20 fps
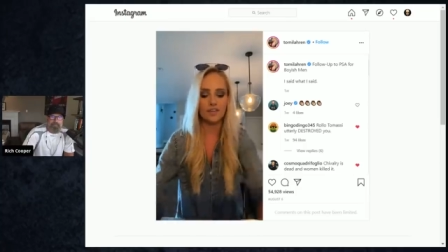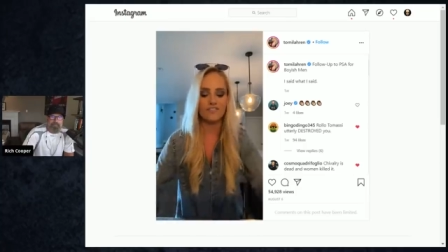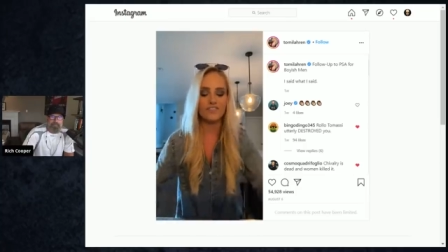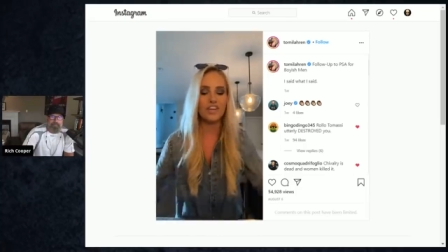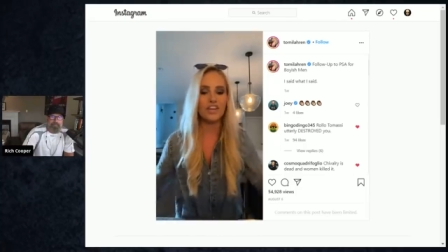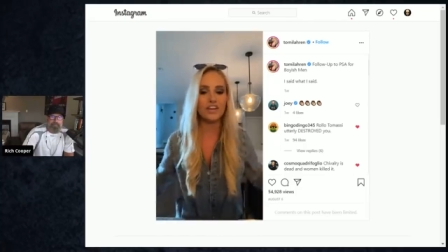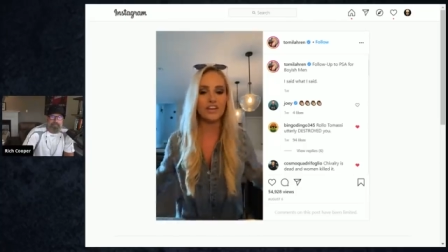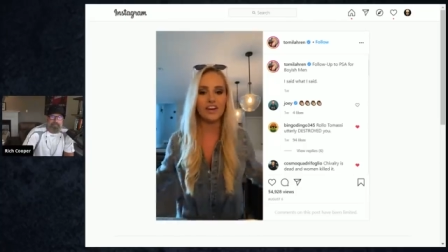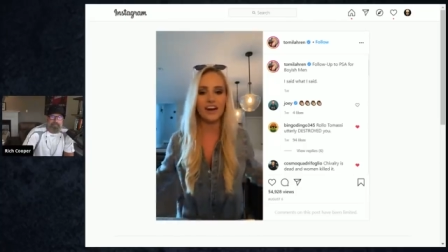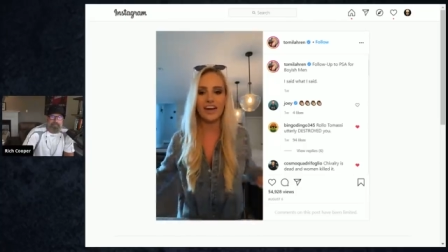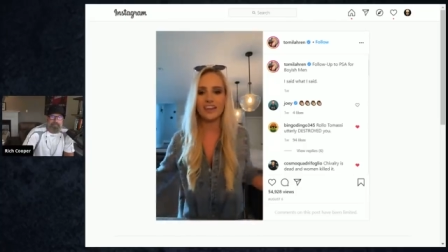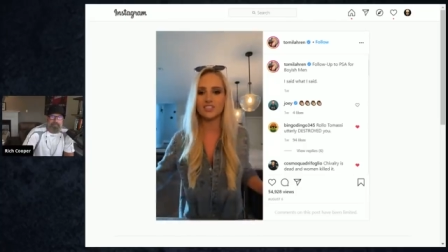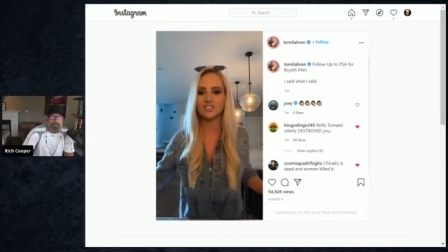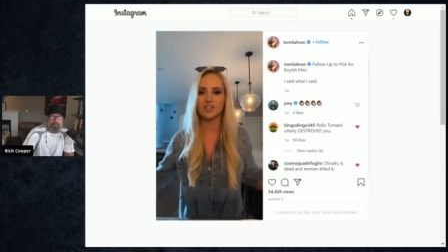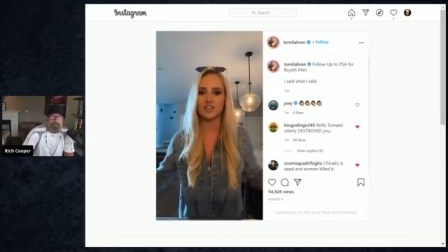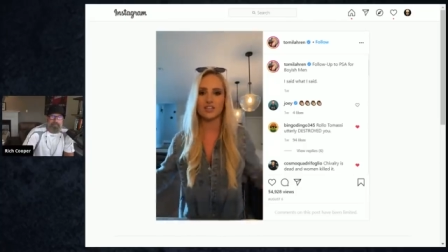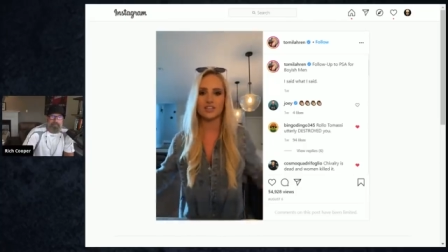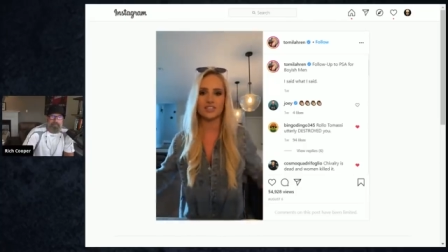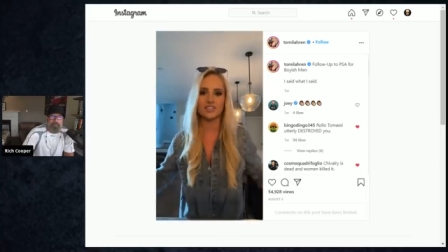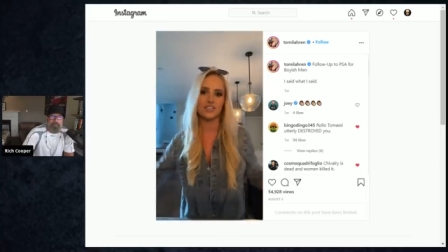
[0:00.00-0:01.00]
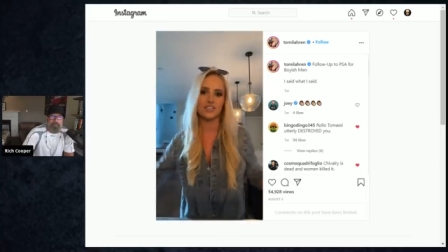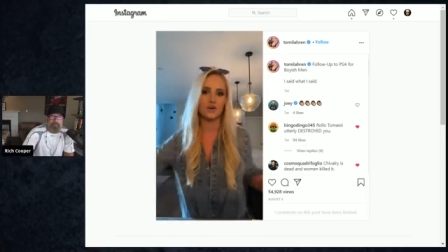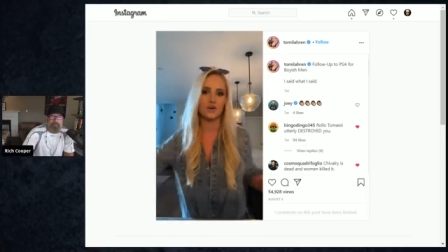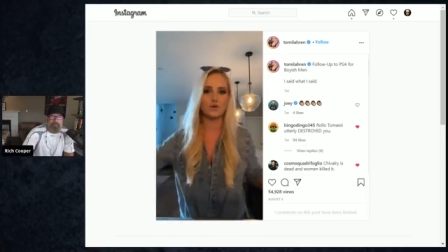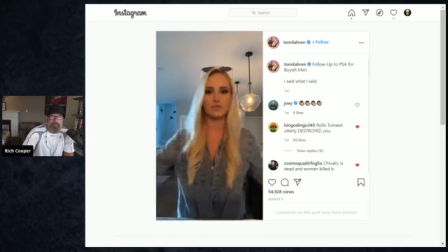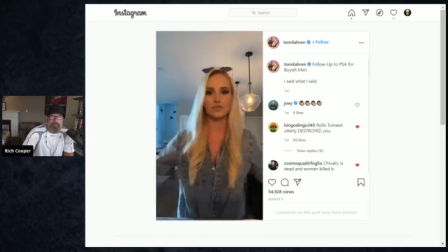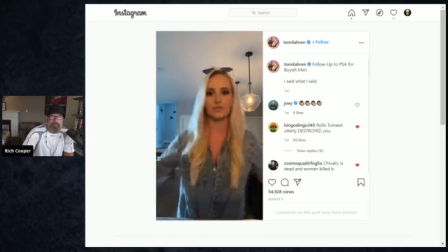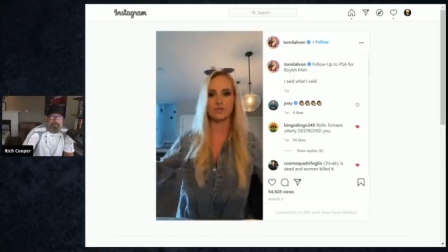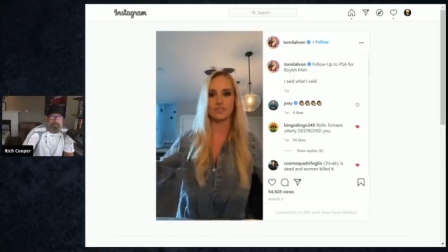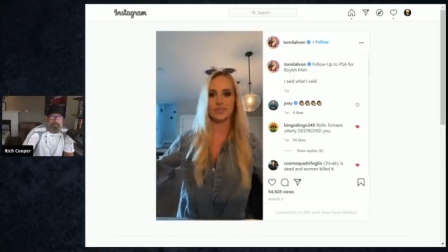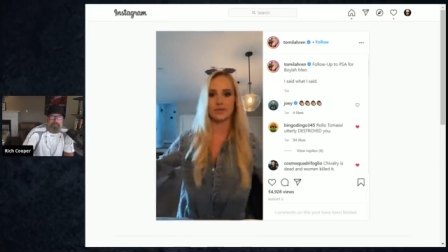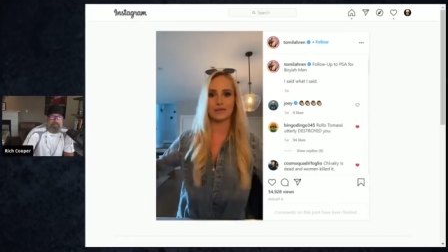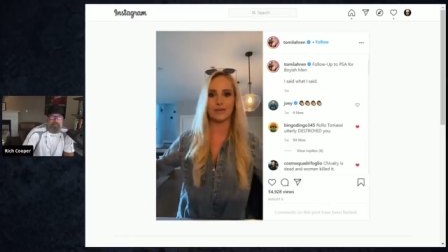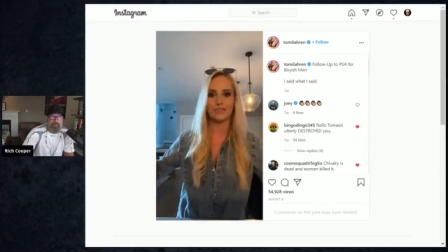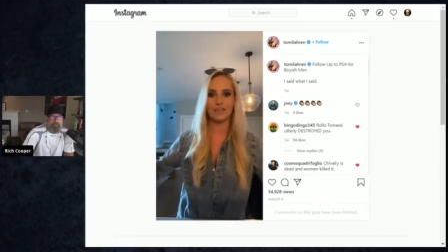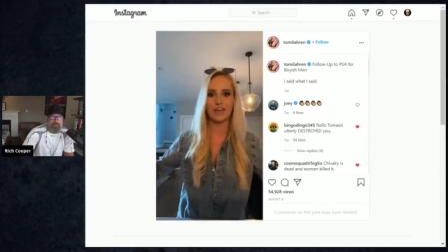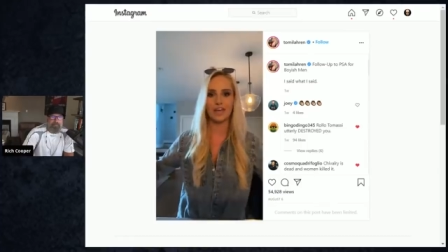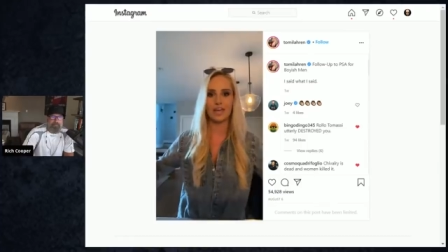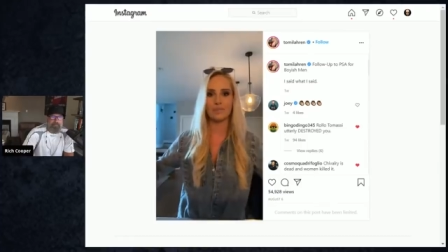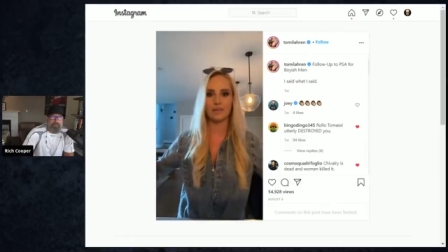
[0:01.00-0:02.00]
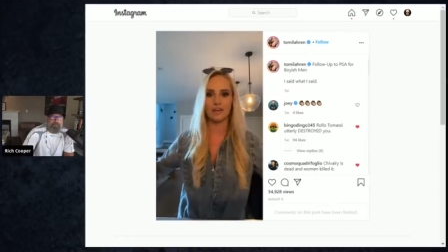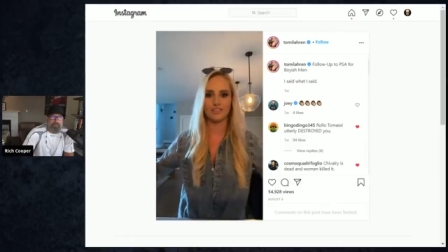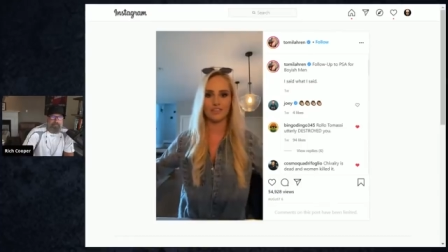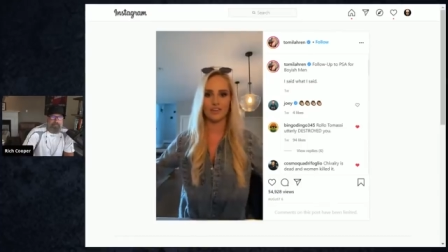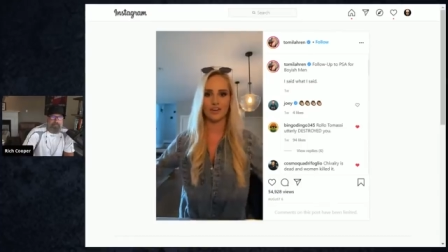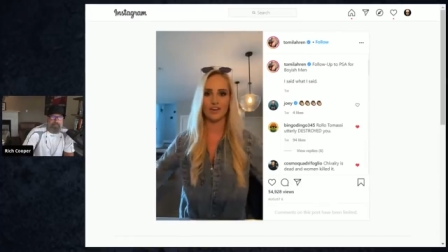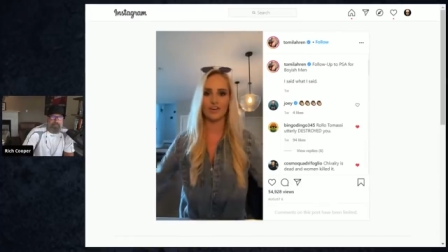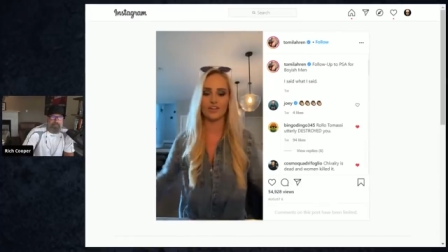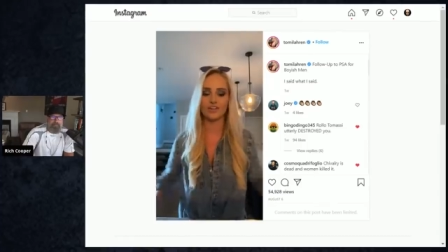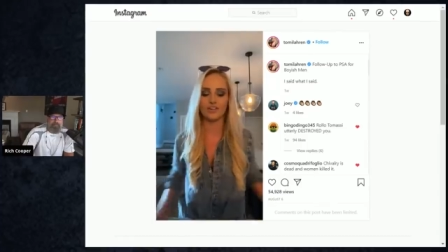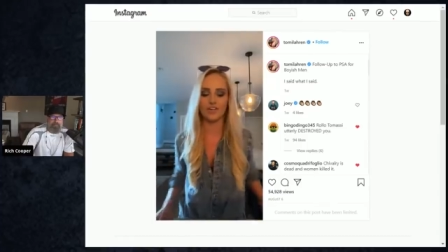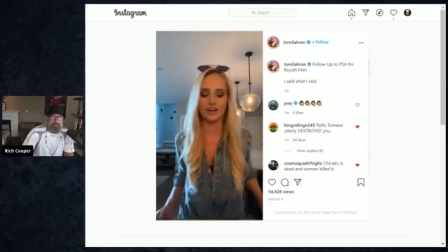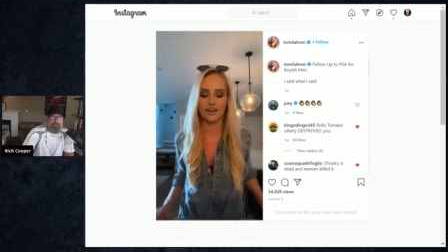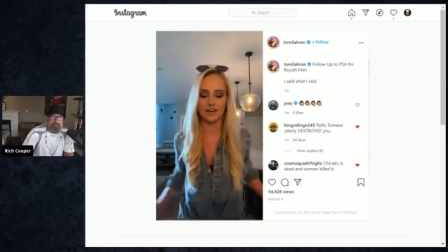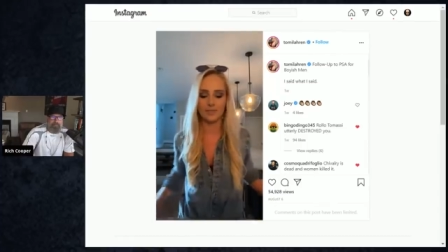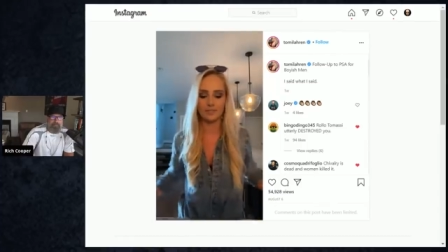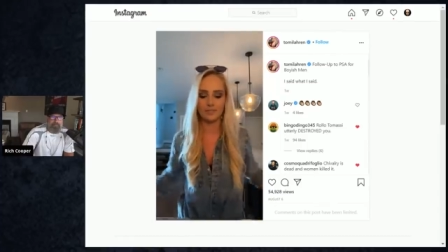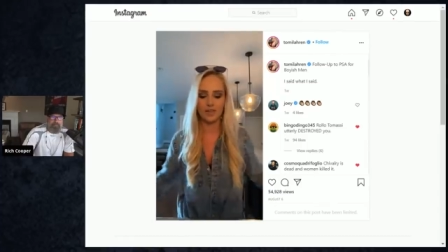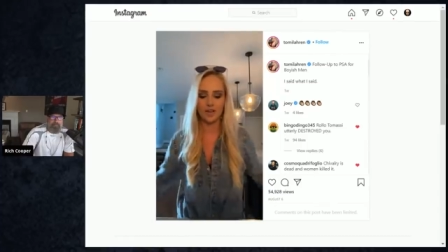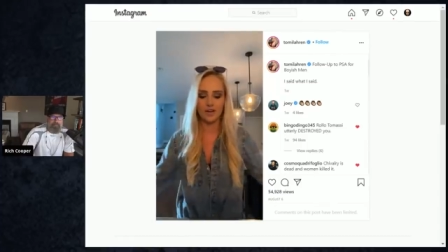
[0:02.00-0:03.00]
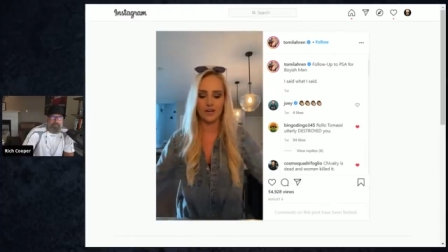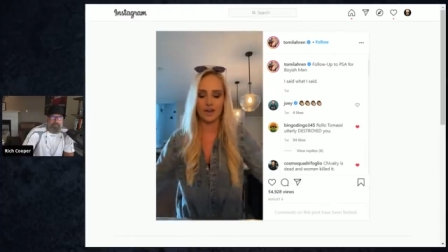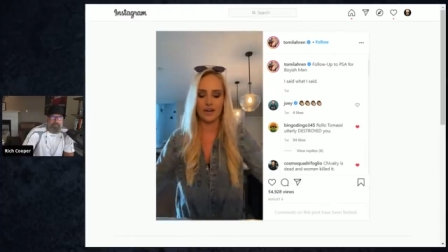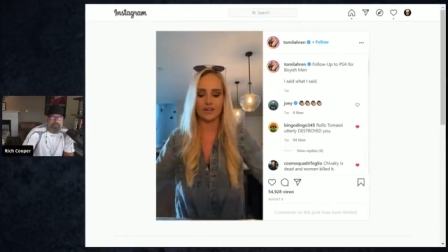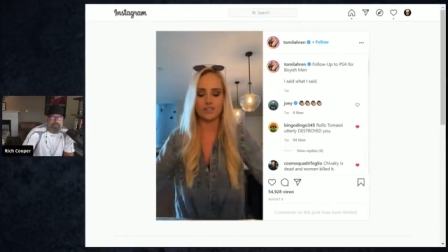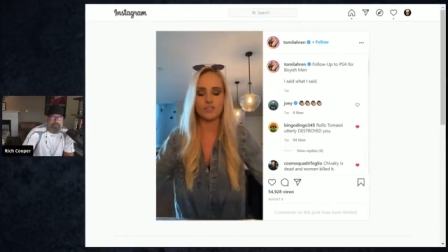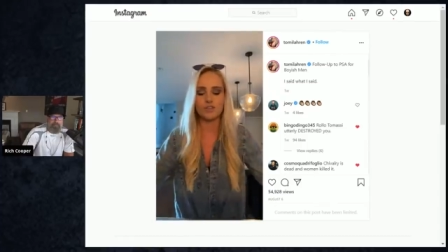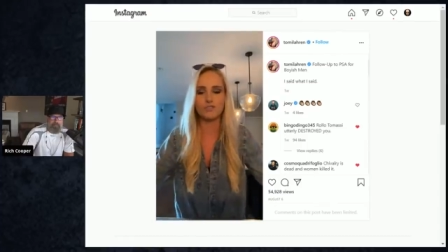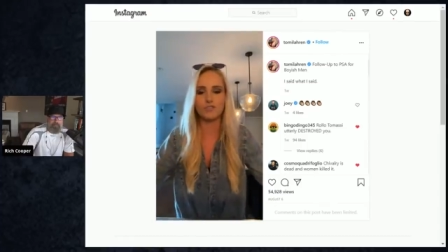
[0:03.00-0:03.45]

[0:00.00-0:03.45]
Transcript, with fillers: So I figured I'd just go through some of them if y'all are ready. All right.